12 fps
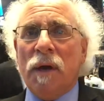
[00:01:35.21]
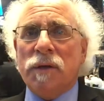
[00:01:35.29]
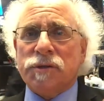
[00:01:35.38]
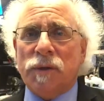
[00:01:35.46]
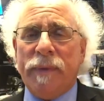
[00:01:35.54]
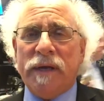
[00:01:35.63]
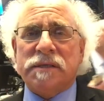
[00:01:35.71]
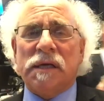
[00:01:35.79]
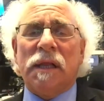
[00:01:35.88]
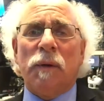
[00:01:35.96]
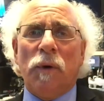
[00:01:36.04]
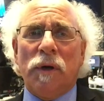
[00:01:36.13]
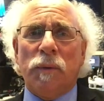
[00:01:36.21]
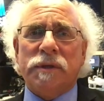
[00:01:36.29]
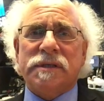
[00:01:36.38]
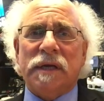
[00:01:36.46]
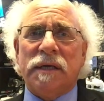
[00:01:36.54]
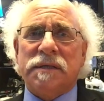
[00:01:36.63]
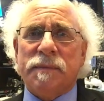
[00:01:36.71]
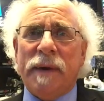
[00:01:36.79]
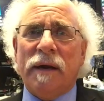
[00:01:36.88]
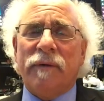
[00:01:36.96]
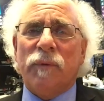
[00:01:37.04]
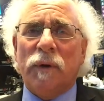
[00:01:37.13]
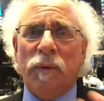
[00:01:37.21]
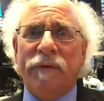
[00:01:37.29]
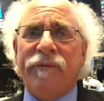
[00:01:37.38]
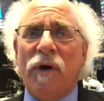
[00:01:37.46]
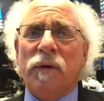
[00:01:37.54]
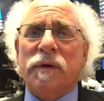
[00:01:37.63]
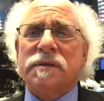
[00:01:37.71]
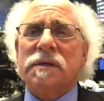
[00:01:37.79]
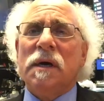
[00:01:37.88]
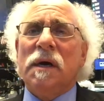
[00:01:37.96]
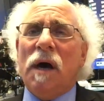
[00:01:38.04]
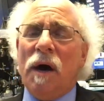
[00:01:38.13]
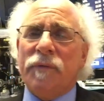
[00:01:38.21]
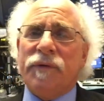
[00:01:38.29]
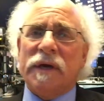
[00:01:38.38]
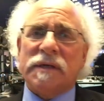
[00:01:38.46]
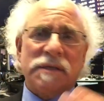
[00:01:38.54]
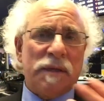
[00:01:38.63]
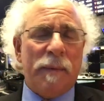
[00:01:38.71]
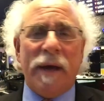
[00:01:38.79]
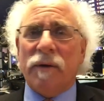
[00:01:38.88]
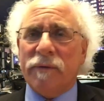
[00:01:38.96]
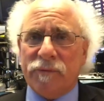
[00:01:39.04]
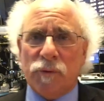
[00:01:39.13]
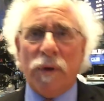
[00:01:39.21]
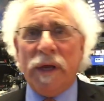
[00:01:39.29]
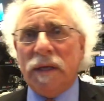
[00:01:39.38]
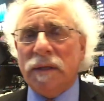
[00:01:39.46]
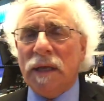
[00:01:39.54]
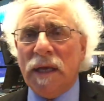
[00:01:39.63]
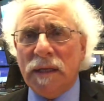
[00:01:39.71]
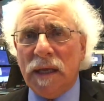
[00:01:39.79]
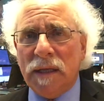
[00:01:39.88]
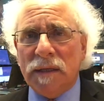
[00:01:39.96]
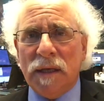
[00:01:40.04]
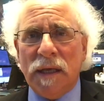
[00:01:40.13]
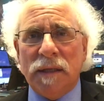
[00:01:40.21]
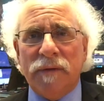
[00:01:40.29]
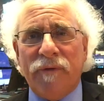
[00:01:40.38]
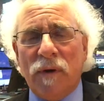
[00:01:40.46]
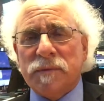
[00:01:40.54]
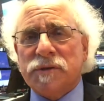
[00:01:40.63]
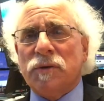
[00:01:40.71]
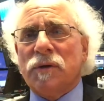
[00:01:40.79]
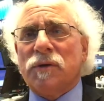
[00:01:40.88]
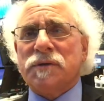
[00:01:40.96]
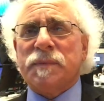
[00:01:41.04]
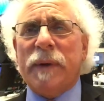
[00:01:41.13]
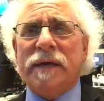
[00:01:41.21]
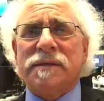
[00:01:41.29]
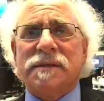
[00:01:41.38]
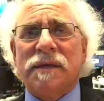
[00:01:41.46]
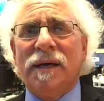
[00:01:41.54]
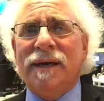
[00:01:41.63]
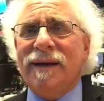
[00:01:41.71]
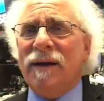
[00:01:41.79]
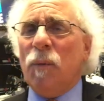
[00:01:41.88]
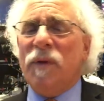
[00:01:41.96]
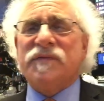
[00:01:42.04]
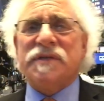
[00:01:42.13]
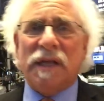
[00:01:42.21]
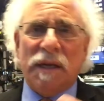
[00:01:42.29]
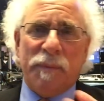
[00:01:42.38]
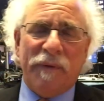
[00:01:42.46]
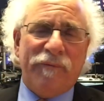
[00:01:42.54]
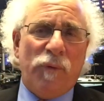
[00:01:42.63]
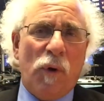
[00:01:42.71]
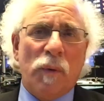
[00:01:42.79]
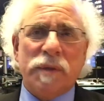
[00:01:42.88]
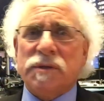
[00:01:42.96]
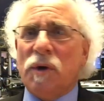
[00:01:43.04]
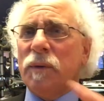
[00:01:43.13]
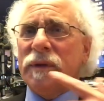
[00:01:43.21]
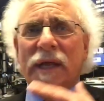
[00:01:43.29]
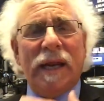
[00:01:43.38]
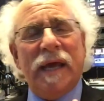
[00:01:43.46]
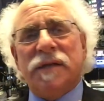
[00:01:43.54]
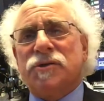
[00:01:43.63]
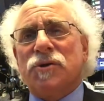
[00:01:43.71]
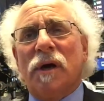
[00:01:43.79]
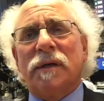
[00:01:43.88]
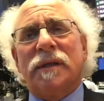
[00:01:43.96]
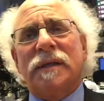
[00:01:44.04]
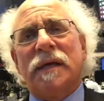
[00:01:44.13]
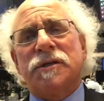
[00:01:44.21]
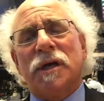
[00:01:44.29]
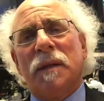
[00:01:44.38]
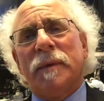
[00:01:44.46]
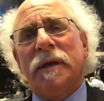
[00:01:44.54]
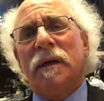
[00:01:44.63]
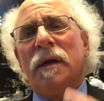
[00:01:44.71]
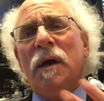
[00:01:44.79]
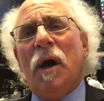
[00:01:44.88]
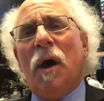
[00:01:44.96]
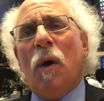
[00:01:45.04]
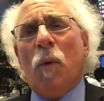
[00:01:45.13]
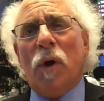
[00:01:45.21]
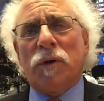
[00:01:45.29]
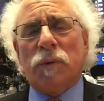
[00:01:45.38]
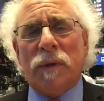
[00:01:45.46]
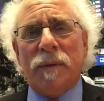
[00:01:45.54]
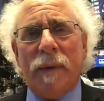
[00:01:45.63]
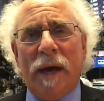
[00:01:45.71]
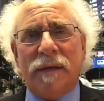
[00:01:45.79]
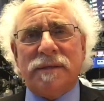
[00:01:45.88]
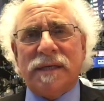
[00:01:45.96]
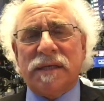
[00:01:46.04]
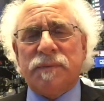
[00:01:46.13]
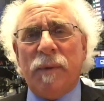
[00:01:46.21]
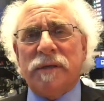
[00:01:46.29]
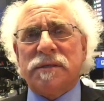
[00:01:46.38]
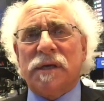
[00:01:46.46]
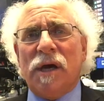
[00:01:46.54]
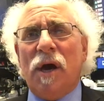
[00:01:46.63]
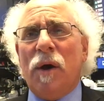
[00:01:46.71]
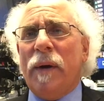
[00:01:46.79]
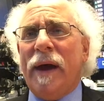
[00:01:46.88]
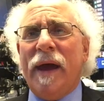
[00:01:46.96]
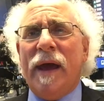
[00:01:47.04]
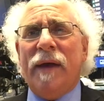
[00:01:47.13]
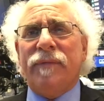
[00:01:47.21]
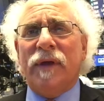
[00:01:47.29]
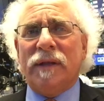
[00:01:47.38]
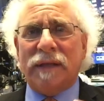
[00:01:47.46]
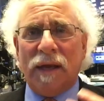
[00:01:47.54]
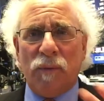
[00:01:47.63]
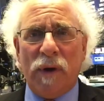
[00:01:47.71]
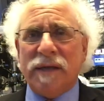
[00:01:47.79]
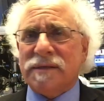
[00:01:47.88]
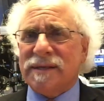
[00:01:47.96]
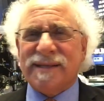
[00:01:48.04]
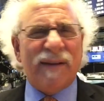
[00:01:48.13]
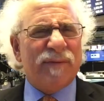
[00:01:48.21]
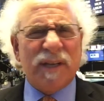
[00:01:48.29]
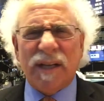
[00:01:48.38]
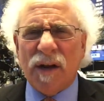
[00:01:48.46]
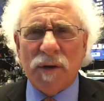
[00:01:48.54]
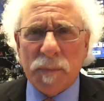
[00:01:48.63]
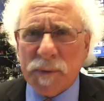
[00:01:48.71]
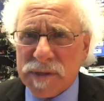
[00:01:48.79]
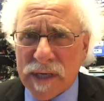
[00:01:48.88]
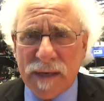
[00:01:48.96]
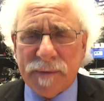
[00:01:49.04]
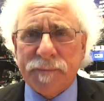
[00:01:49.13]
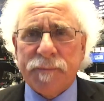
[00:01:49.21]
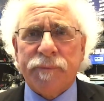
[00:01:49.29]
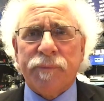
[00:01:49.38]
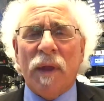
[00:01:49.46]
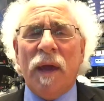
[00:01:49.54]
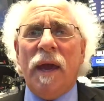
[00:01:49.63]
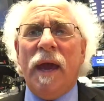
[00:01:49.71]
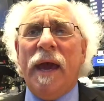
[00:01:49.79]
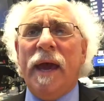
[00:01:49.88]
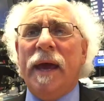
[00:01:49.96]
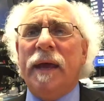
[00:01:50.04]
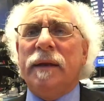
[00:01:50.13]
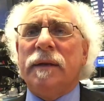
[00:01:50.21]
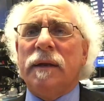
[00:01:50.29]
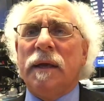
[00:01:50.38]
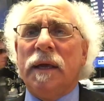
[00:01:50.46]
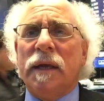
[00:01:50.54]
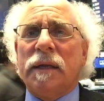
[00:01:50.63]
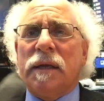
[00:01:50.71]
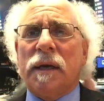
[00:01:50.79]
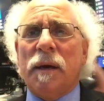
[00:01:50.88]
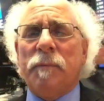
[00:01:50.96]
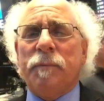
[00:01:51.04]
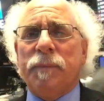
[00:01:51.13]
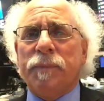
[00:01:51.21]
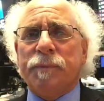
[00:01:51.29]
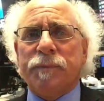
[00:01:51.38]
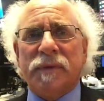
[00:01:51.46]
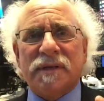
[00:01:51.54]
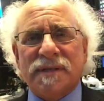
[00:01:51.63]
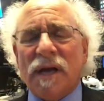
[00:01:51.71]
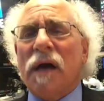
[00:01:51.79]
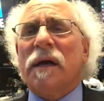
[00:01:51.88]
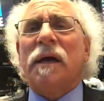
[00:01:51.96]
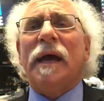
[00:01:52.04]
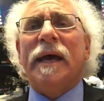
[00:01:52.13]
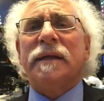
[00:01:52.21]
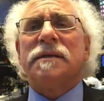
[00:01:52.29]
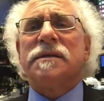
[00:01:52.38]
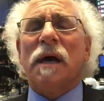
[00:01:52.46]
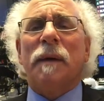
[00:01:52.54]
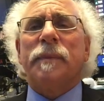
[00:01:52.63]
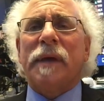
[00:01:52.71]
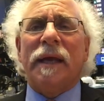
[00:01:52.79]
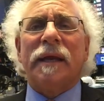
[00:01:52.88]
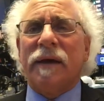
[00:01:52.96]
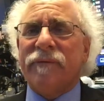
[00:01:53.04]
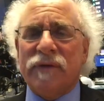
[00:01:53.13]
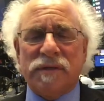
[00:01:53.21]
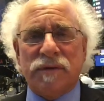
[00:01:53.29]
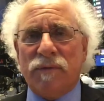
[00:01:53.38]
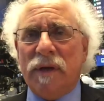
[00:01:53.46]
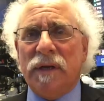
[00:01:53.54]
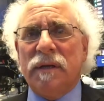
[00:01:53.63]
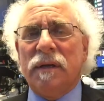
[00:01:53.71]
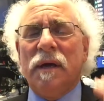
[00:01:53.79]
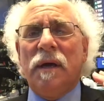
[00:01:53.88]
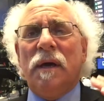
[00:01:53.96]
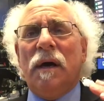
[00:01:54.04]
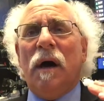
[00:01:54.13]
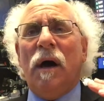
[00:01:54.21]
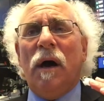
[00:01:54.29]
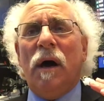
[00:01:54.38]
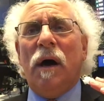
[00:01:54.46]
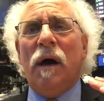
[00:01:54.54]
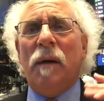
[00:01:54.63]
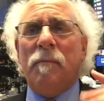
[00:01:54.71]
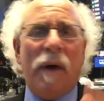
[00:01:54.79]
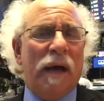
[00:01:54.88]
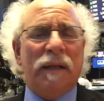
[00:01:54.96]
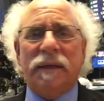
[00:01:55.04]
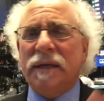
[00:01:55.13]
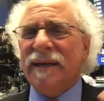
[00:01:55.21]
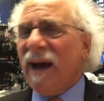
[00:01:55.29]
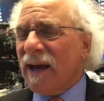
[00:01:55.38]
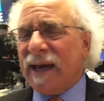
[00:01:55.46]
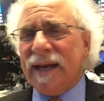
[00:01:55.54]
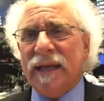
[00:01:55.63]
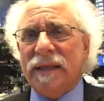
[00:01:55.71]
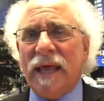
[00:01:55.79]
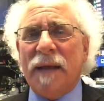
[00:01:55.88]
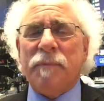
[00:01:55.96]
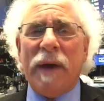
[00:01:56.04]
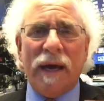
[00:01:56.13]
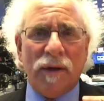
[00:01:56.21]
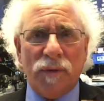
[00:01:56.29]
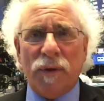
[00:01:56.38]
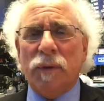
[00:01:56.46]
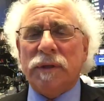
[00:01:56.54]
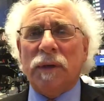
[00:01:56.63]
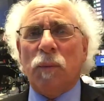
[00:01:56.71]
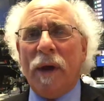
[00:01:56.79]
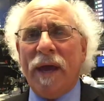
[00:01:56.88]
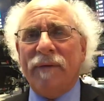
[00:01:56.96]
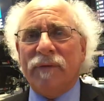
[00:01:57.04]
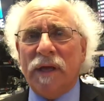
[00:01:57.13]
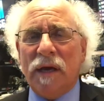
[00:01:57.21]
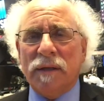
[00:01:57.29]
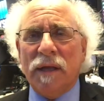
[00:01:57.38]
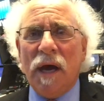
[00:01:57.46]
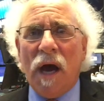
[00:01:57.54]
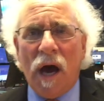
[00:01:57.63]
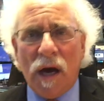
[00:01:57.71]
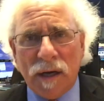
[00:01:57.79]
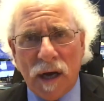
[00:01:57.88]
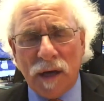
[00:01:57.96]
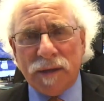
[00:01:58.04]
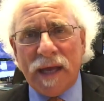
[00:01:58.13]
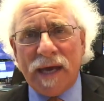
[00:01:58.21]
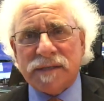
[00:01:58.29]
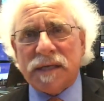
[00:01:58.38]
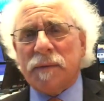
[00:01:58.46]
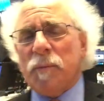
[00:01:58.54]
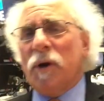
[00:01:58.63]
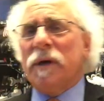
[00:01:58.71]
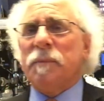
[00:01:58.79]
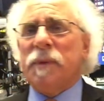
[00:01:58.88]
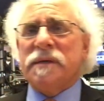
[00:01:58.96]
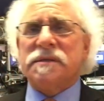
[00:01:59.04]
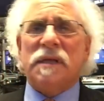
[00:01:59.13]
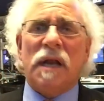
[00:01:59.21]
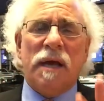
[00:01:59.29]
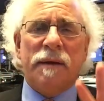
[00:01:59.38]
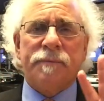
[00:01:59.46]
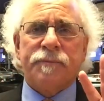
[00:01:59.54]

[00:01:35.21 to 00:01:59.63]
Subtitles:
So basically, where do we see? It's a matter of when we focus on things in a matter of greed in the pharmaceutical space. We've seen it before. We saw it with that AIDS drug that gentleman worked with about 6 months ago, and that they raised it 1,700%, and the stock ends up getting eviscerated. Mylan did not get hit that bad, although it did weigh heavily on NASDAQ marketplace today.